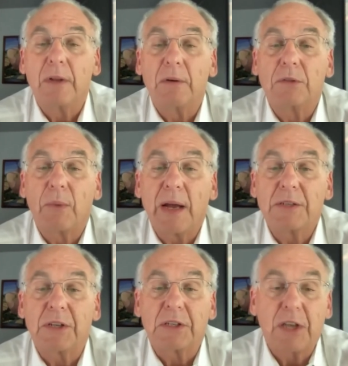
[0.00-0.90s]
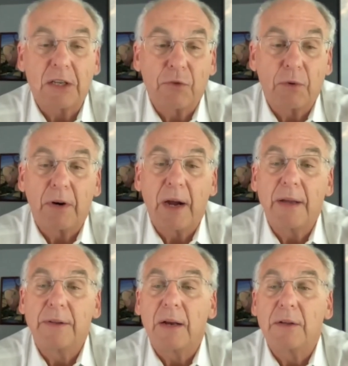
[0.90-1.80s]
It was quite a successful
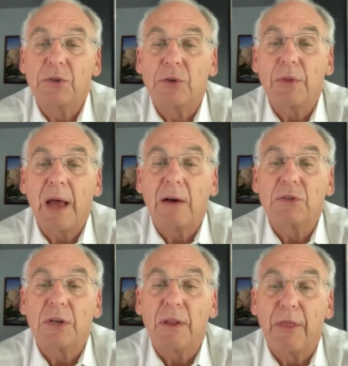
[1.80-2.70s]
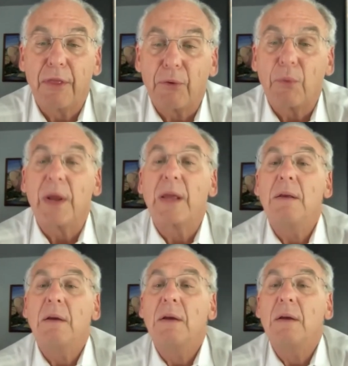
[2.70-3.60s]
play done in 2003.